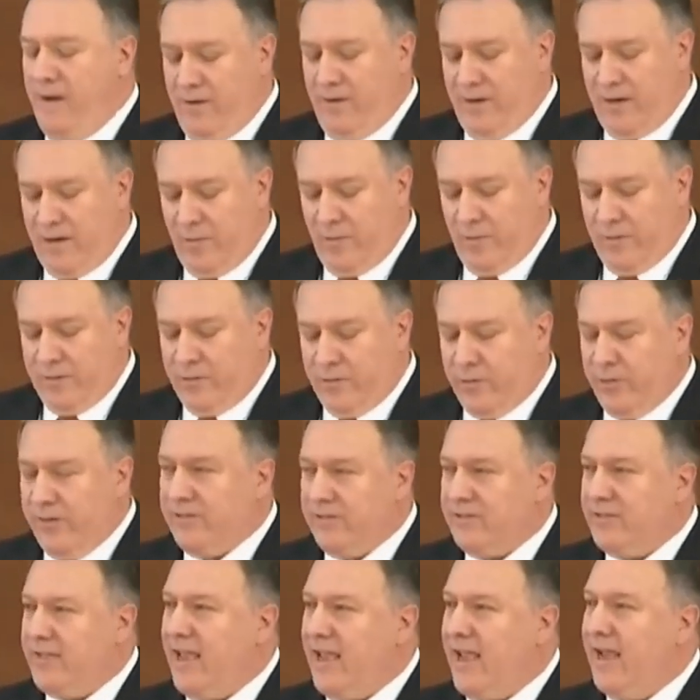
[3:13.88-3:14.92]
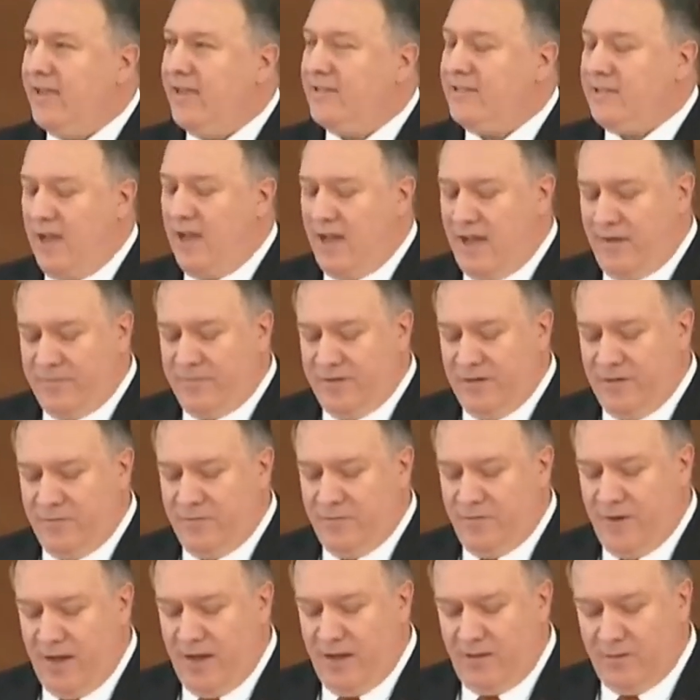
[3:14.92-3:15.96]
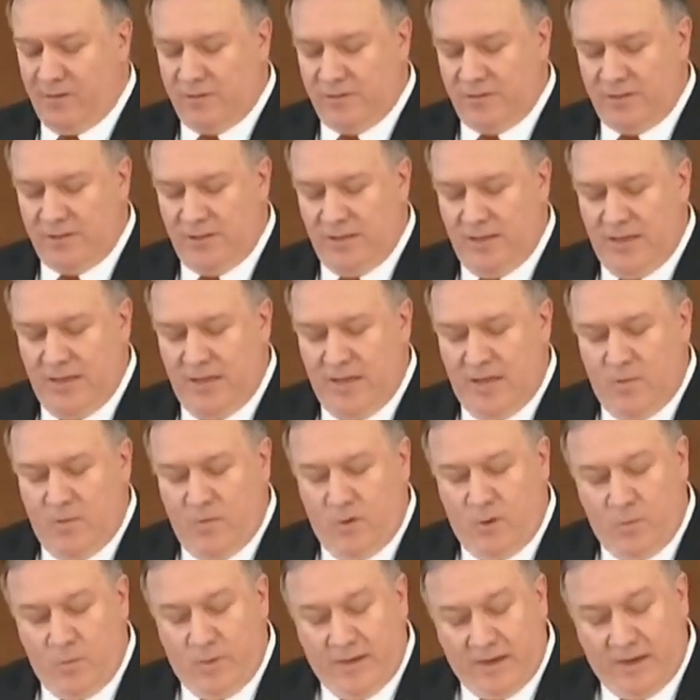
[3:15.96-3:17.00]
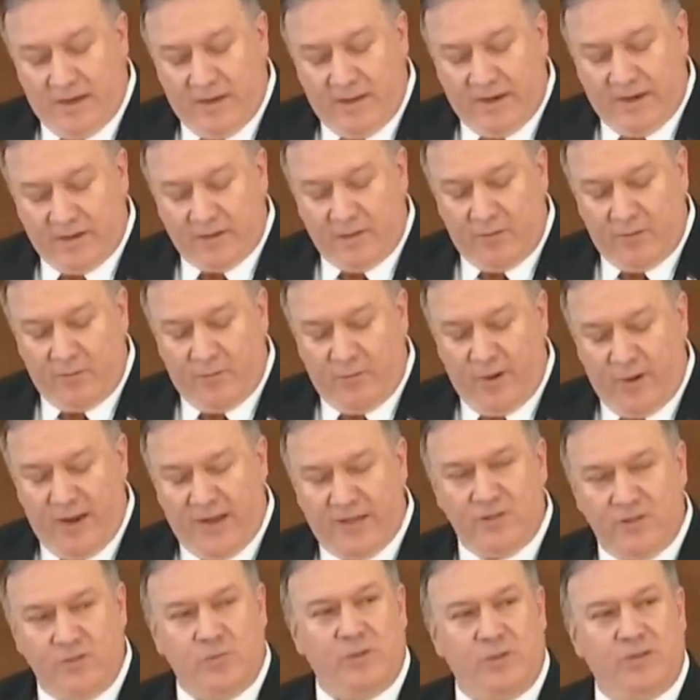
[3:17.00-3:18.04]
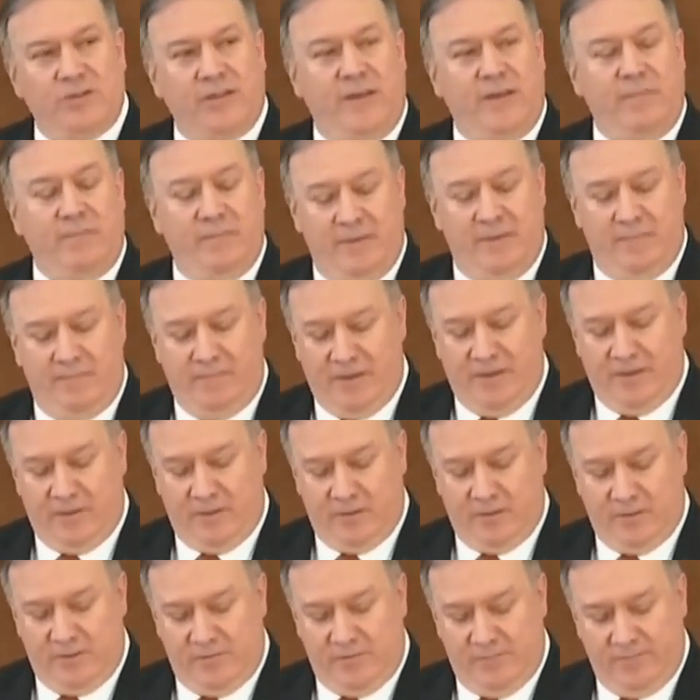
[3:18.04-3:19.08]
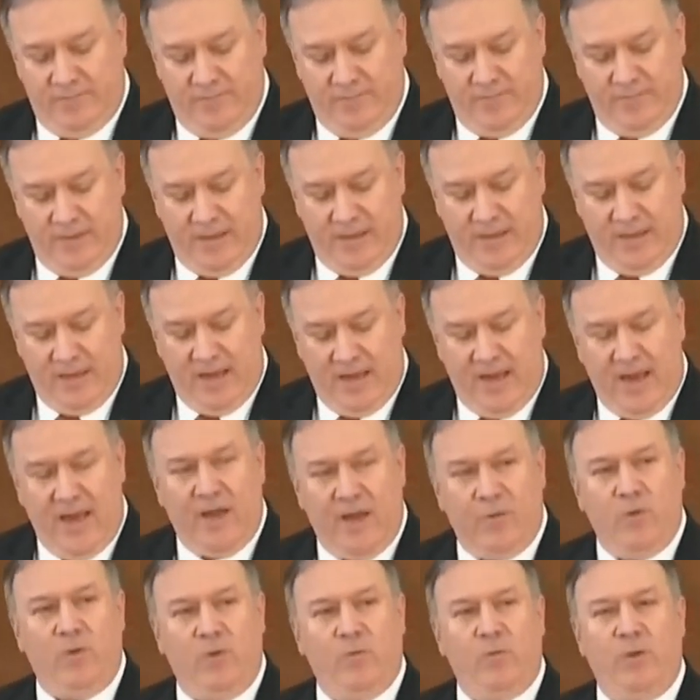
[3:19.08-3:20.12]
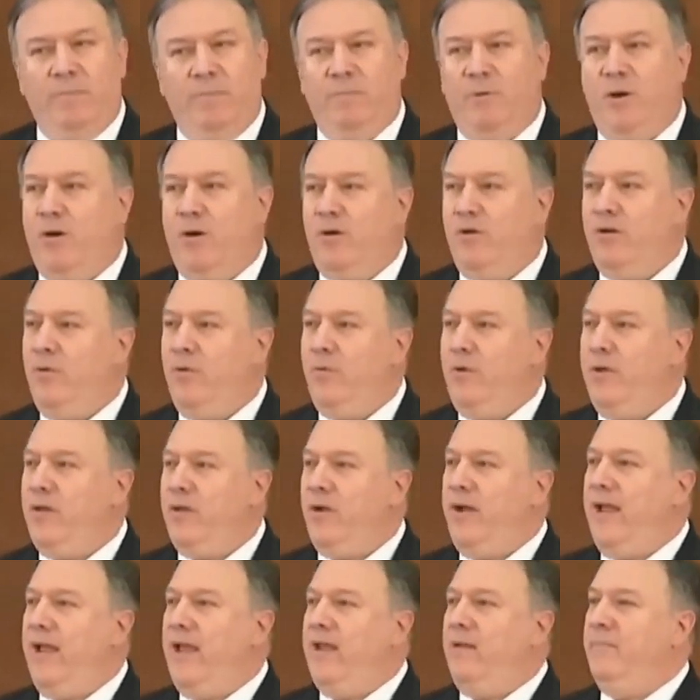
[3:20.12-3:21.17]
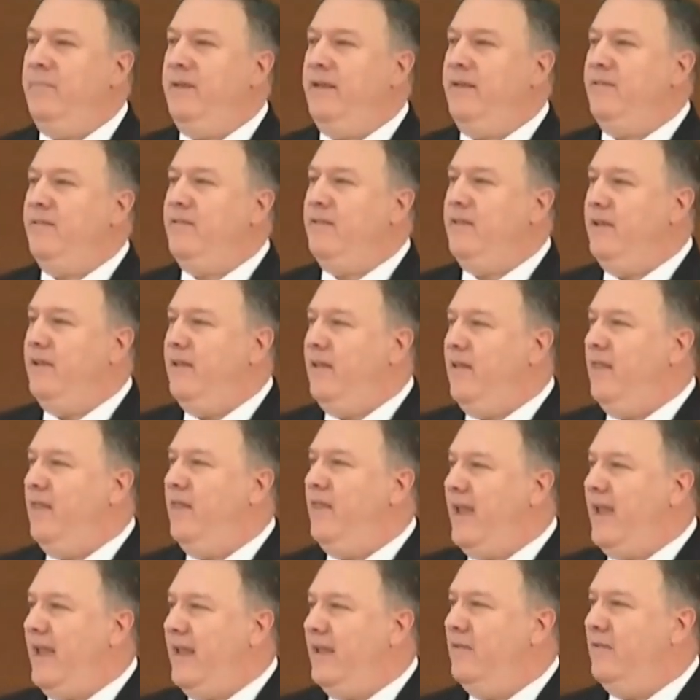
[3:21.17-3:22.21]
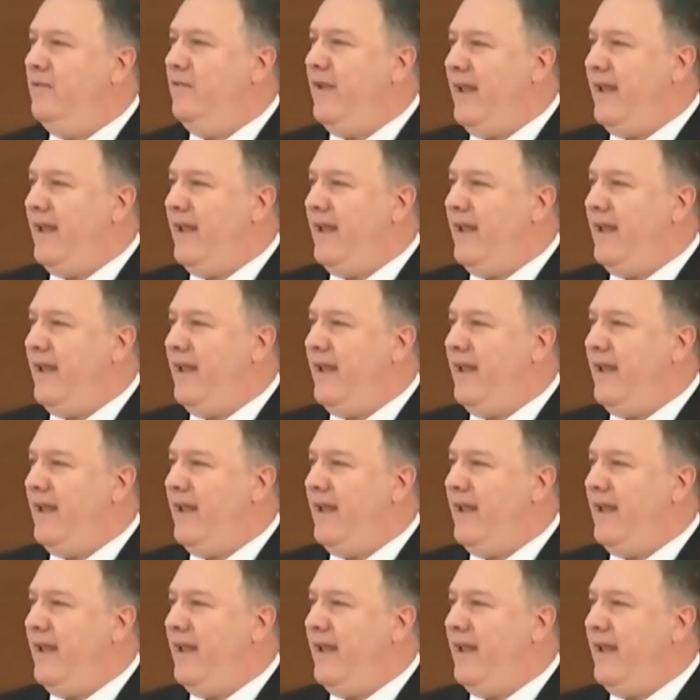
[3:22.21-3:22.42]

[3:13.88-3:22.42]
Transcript: America retreats, chaos often follows. When we neglect our friends, resentment builds. And when we partner with our enemies, they